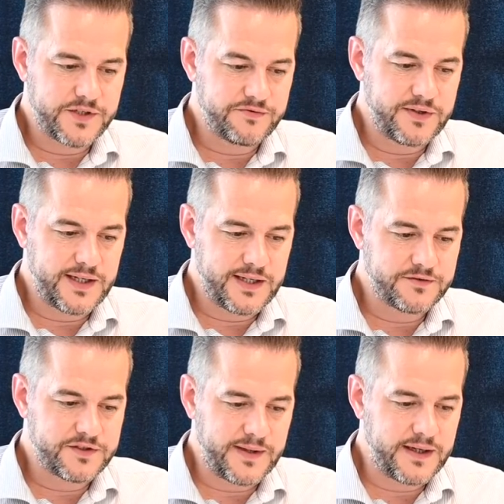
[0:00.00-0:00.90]
is really
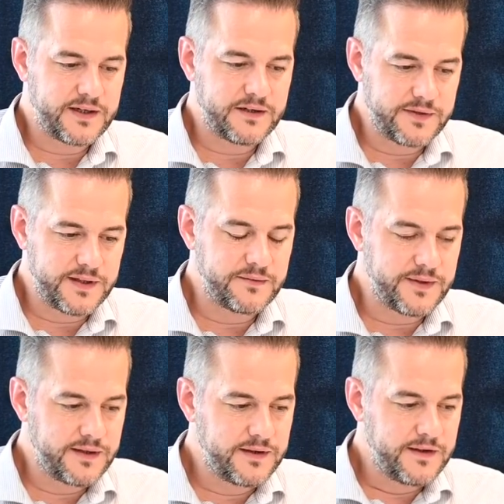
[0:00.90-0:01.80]
close to my heart. Really,
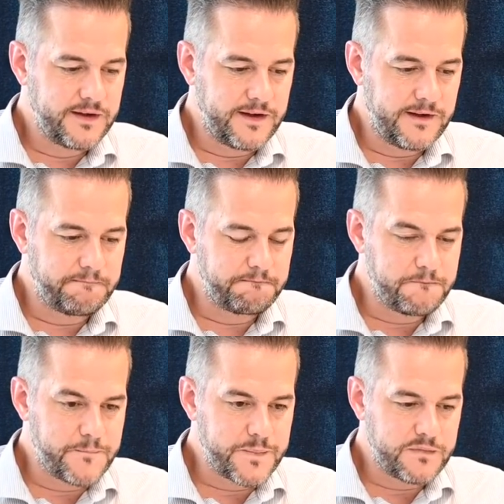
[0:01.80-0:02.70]
we
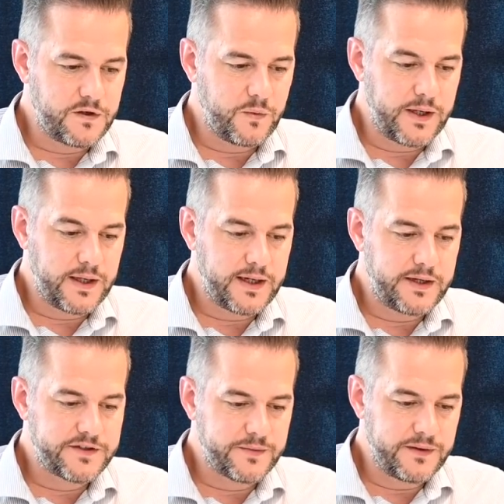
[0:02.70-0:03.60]

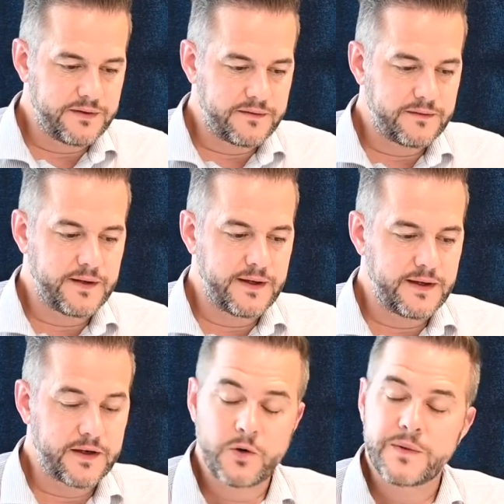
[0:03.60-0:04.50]
engaged with
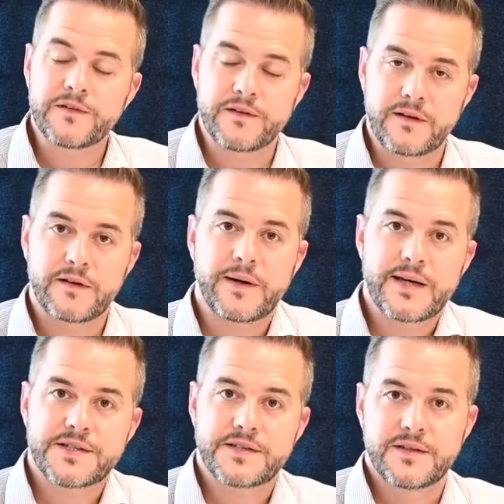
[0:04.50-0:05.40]
Cummins in the
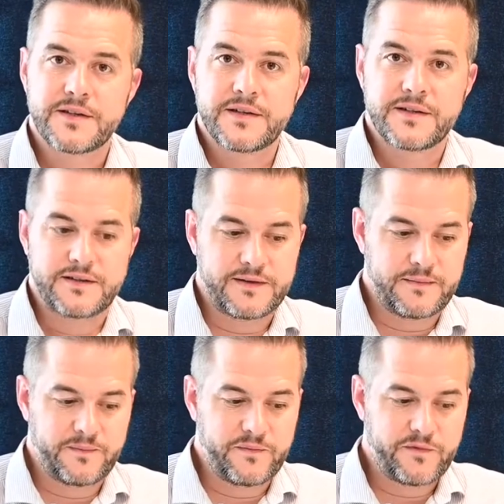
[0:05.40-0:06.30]
US
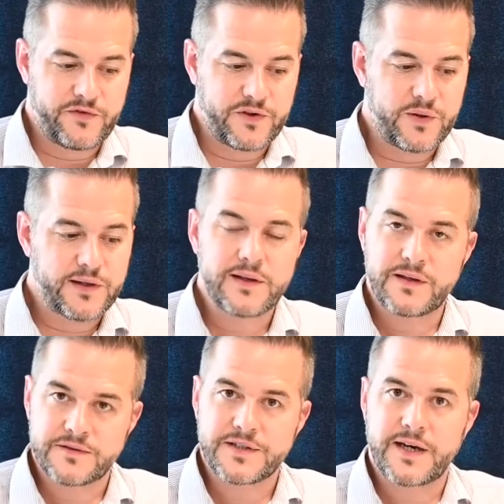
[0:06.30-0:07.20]
for quite a
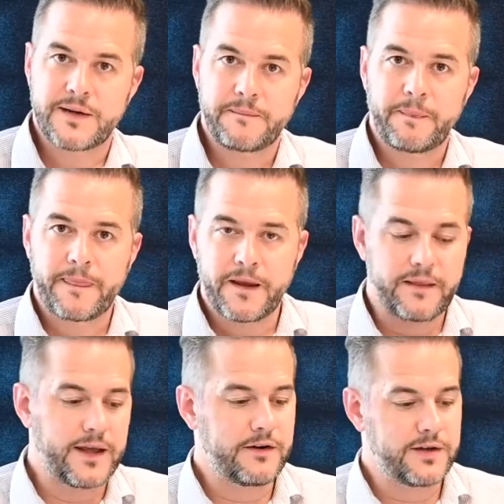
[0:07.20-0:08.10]
long time,
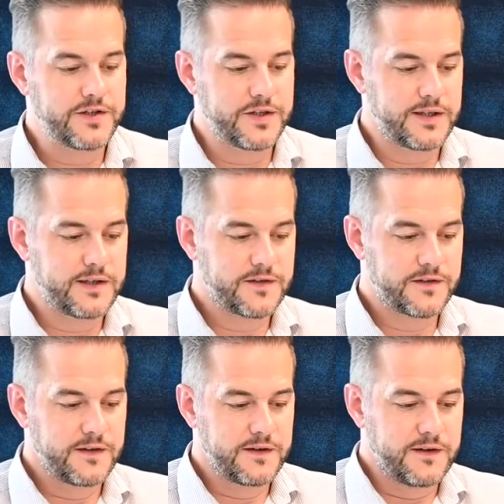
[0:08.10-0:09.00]
and their engineers
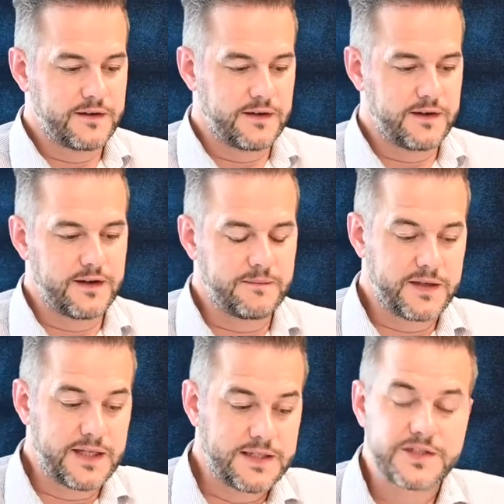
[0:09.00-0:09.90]

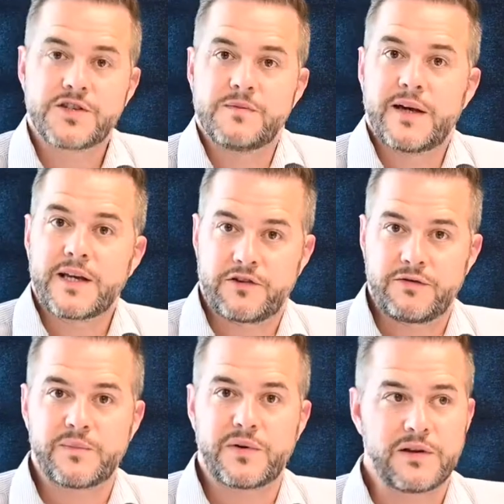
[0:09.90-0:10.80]
and their decision makers
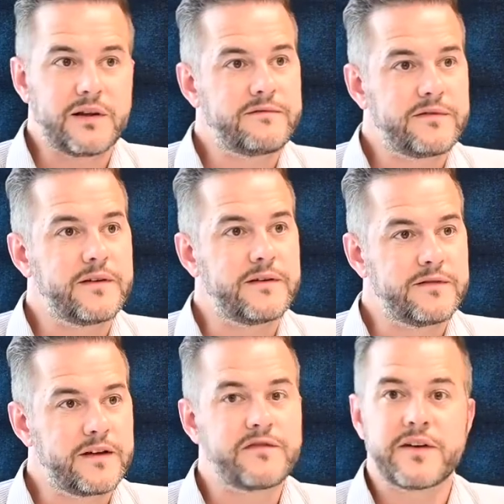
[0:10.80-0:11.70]
really put a lot
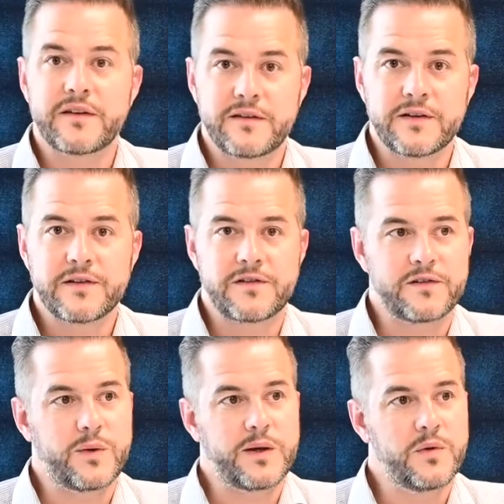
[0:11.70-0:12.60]
of faith in us
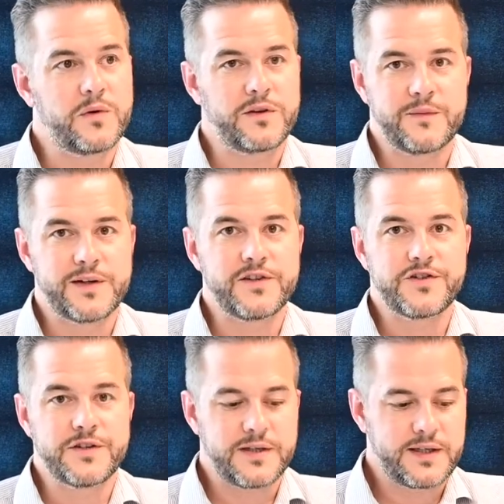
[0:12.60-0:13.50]
as we walked with them on a
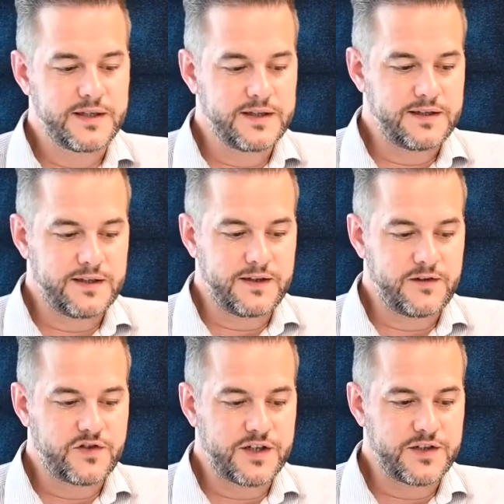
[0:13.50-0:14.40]
journey
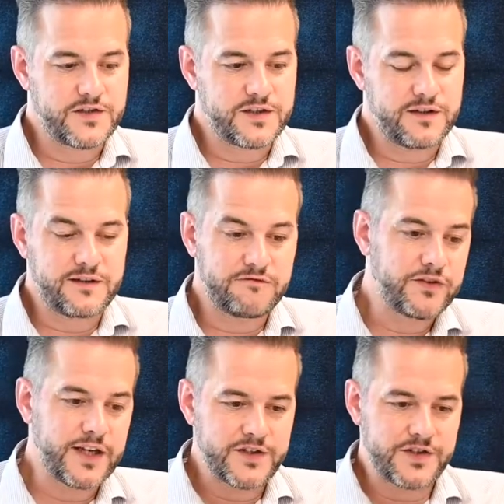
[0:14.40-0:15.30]
and changed and
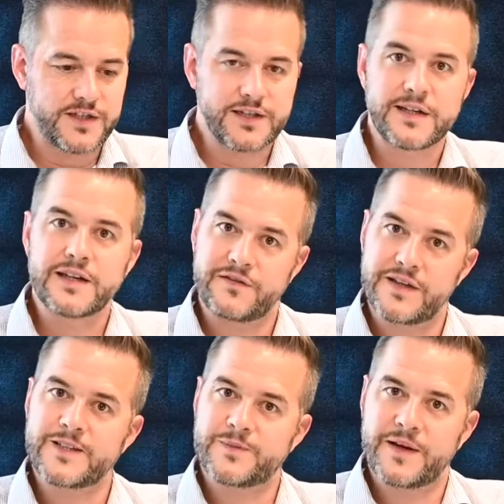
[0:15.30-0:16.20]
re-engineered a lot of
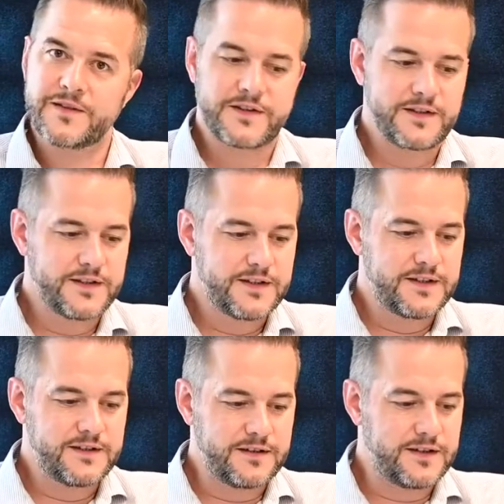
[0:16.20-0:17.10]

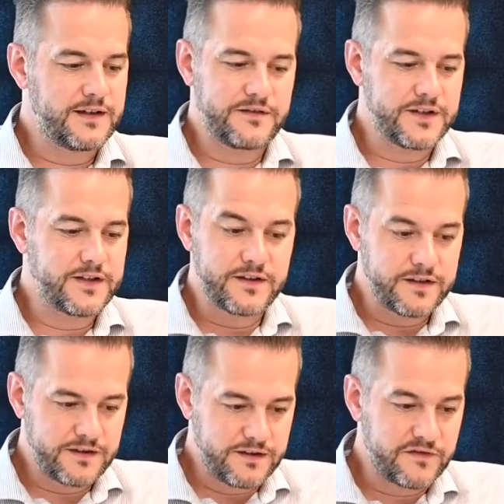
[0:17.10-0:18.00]

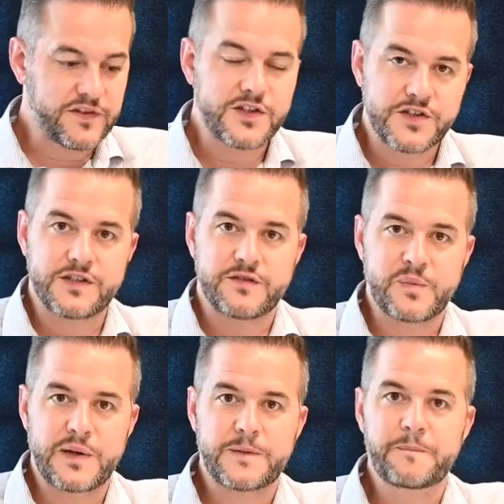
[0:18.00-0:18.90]
the the features of the
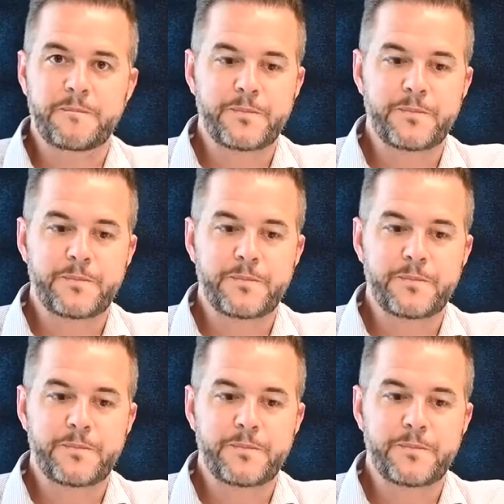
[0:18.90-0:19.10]
pod.